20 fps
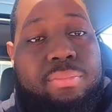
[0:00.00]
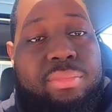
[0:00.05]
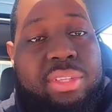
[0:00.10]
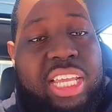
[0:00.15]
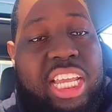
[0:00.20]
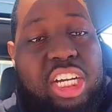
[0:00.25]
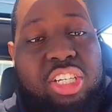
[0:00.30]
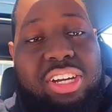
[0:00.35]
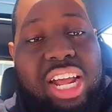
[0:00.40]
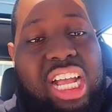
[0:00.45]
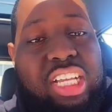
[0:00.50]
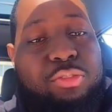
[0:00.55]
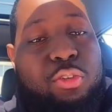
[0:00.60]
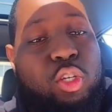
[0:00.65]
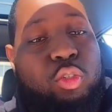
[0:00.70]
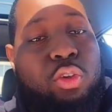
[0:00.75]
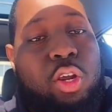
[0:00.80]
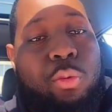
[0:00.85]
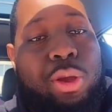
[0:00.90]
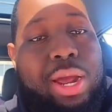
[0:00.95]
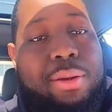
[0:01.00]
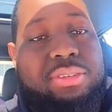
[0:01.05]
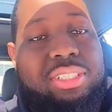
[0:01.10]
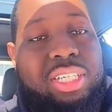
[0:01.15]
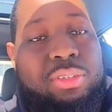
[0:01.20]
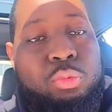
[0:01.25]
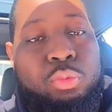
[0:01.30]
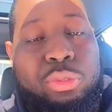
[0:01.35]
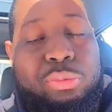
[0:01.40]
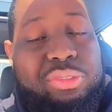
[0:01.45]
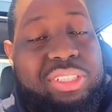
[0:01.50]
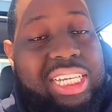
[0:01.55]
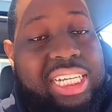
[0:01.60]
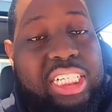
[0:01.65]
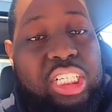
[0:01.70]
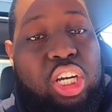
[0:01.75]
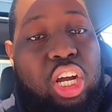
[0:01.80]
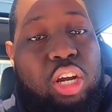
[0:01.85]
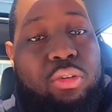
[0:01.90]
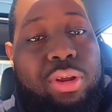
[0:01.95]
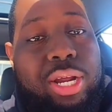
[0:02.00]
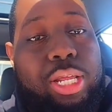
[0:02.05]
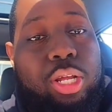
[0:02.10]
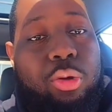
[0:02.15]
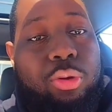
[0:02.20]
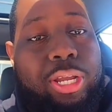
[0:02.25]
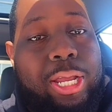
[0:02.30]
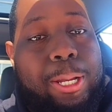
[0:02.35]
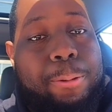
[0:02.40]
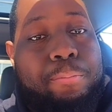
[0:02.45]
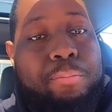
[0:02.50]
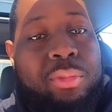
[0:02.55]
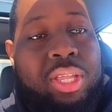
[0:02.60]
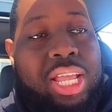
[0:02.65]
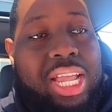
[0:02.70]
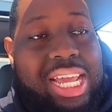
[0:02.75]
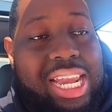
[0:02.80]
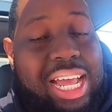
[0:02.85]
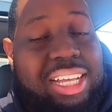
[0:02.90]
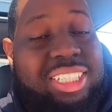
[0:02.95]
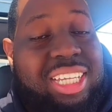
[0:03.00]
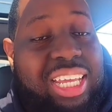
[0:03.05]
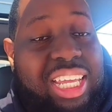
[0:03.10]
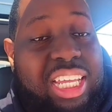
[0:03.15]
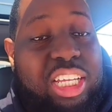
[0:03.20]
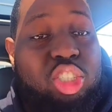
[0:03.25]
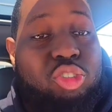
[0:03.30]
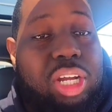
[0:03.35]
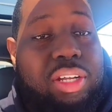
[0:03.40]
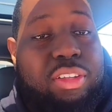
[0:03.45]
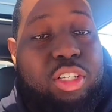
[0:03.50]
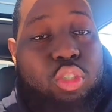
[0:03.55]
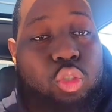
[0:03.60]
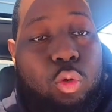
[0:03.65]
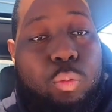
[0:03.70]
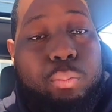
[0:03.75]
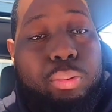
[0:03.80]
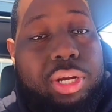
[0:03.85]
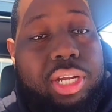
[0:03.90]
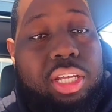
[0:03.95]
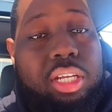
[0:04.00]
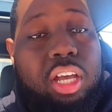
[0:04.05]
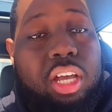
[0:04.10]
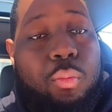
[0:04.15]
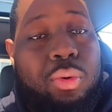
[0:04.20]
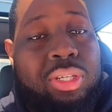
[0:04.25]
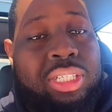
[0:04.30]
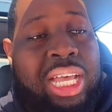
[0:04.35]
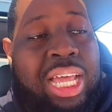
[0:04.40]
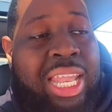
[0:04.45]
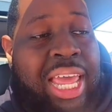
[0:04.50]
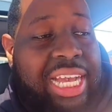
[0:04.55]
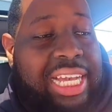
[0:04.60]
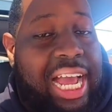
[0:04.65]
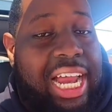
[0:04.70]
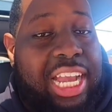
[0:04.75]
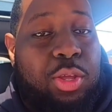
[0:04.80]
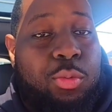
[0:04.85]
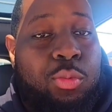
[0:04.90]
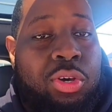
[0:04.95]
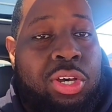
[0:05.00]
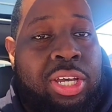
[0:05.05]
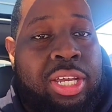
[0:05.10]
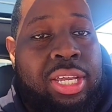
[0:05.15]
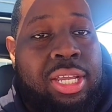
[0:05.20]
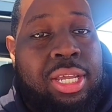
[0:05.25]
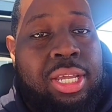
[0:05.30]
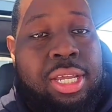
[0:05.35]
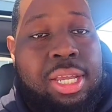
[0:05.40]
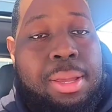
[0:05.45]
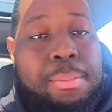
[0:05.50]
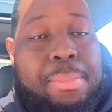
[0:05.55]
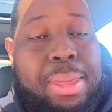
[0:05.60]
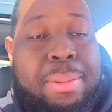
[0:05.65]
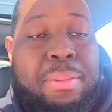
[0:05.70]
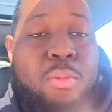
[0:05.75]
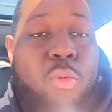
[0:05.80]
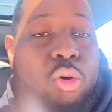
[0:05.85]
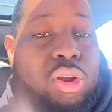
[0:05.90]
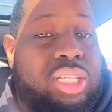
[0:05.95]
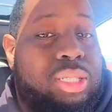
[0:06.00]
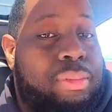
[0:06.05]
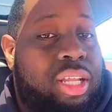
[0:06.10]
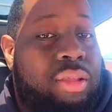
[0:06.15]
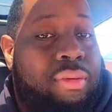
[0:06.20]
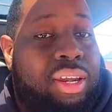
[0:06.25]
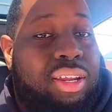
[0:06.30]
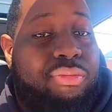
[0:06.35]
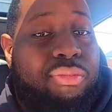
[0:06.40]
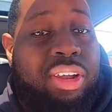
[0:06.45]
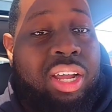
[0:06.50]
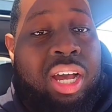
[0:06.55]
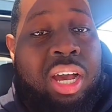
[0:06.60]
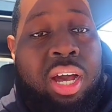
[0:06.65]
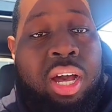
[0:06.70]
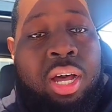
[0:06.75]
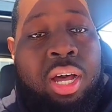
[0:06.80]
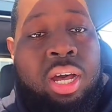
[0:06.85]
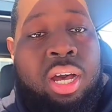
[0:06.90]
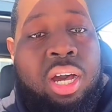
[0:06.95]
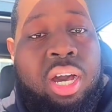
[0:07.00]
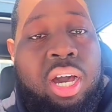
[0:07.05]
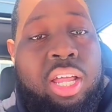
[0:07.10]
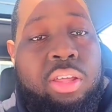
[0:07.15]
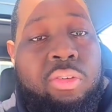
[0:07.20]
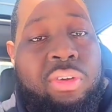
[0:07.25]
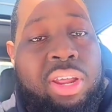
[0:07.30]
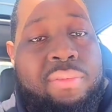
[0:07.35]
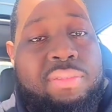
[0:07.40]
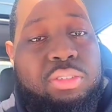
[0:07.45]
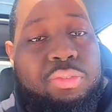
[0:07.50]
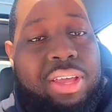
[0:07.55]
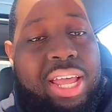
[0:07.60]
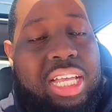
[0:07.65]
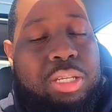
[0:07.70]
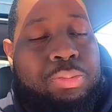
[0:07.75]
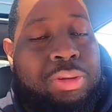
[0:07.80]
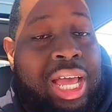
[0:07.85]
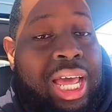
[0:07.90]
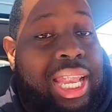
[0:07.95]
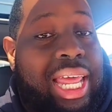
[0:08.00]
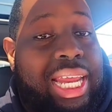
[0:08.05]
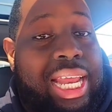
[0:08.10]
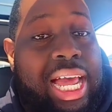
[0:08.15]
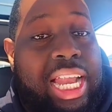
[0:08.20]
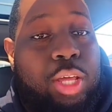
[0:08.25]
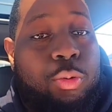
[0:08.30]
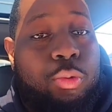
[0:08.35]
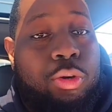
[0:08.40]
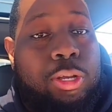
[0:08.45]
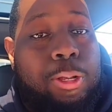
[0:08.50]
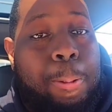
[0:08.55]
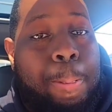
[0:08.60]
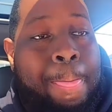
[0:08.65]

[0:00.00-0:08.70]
He drafts first round wide receivers. We've seen it already, okay? And I say he's drafted two pretty good ones. I like Hollywood, maybe more than some other Ravens fans, but I like Hollywood.